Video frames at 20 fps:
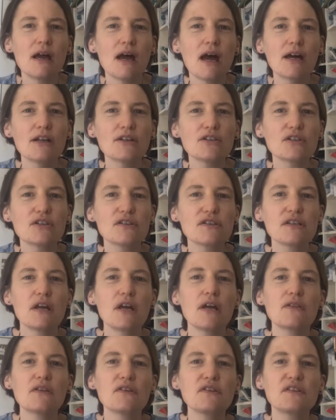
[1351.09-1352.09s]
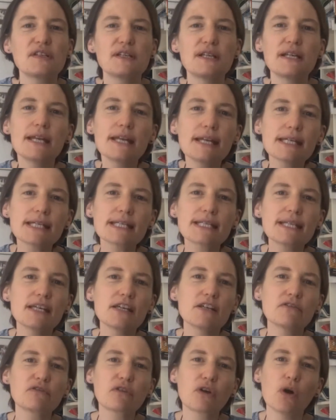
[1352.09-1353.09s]
And just the solidity
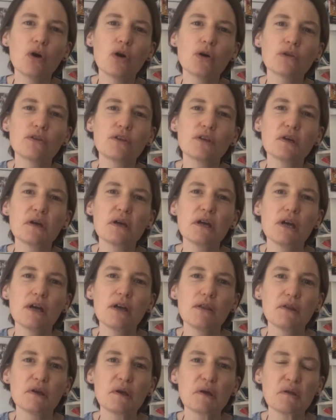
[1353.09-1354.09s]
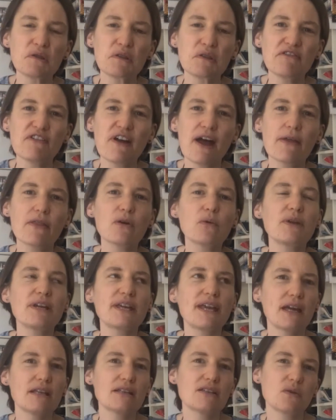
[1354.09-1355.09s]
of God, the fact that we
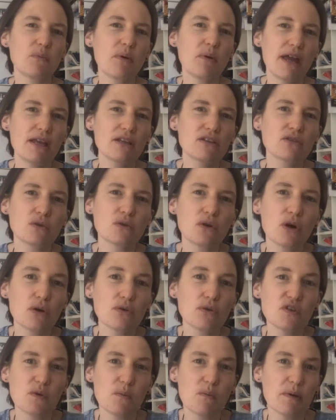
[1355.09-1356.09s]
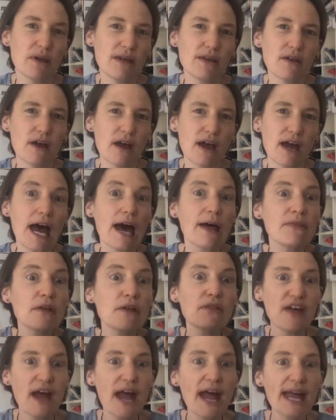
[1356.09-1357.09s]
can depend on God to be there, and
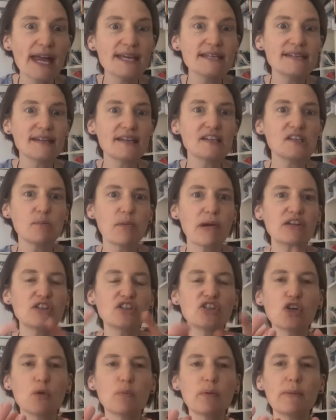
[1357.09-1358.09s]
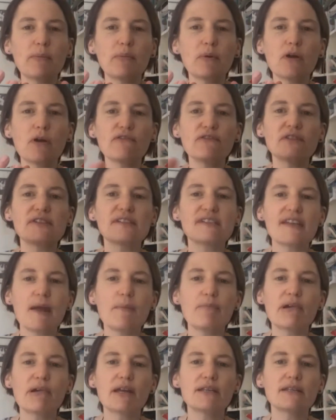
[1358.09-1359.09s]
that is expressed. You know, people often
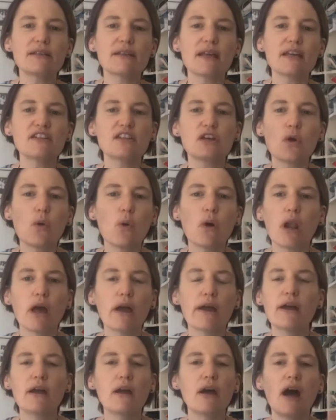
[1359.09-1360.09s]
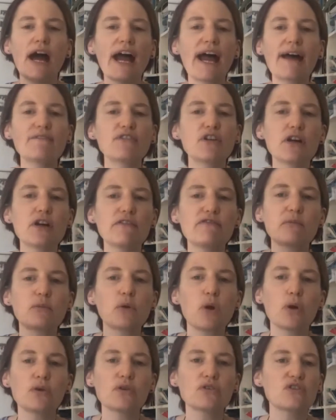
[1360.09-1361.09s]
separate it. They say, oh well, I haven't heard from
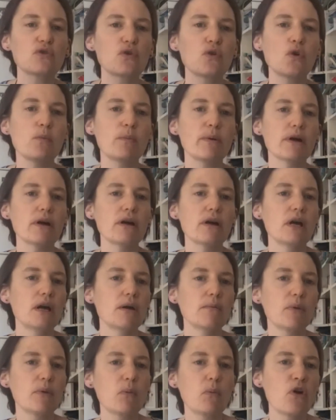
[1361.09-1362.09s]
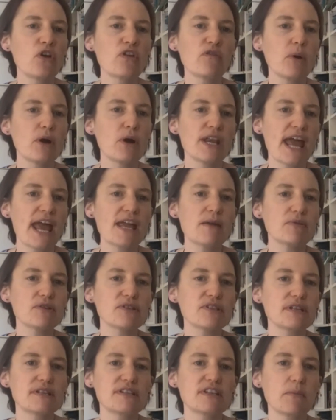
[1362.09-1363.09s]
God at all, but one of my neighbors
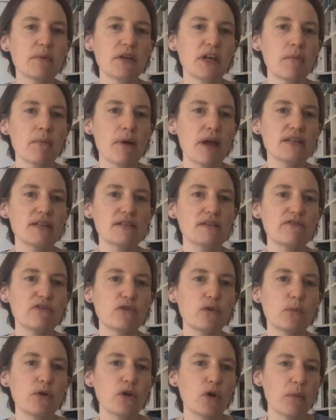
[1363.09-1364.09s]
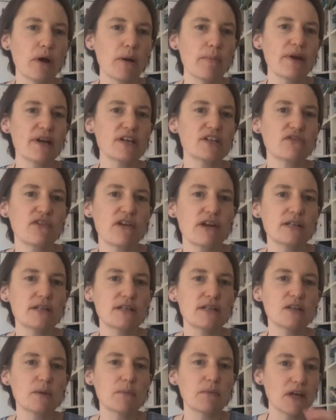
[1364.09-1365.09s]
did something amazing for me, or my best friend did
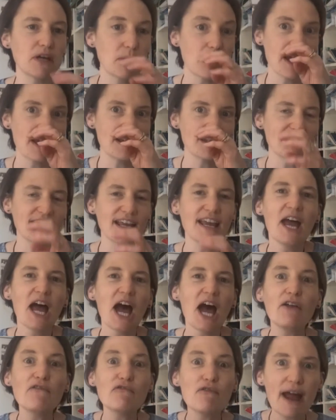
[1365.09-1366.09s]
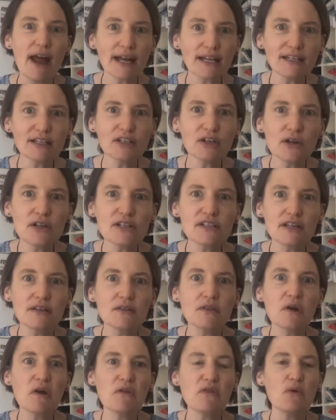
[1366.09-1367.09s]
something amazing. And recognizing
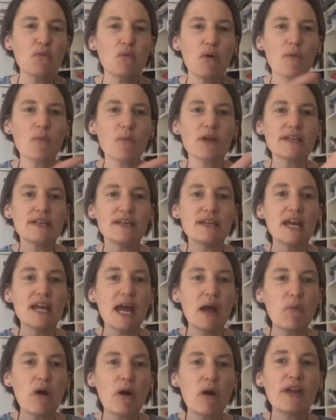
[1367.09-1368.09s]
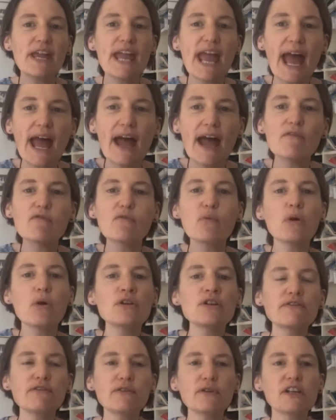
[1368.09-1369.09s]
that when we have
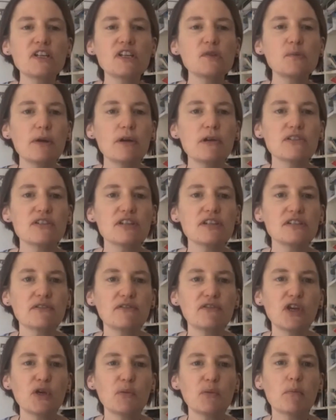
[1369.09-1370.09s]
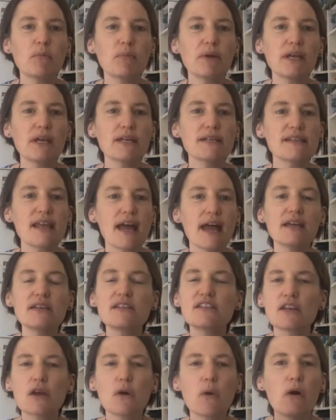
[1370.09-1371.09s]
wonderful experiences of human beings, that is
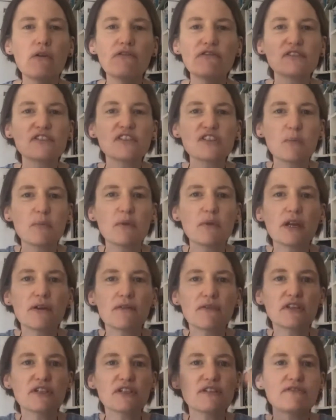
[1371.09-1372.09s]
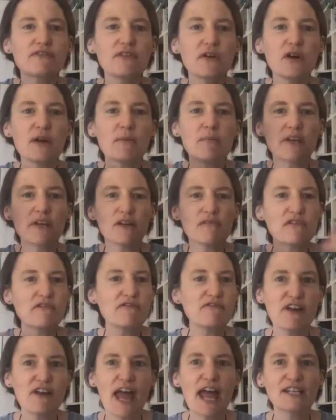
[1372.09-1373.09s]
so often something of the divine being
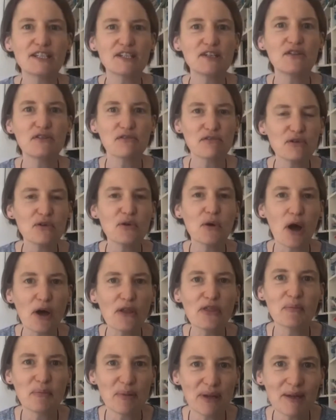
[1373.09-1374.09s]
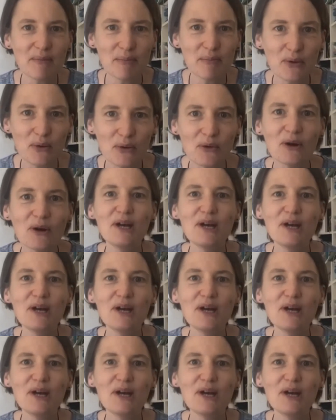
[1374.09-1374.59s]
reflected through other people.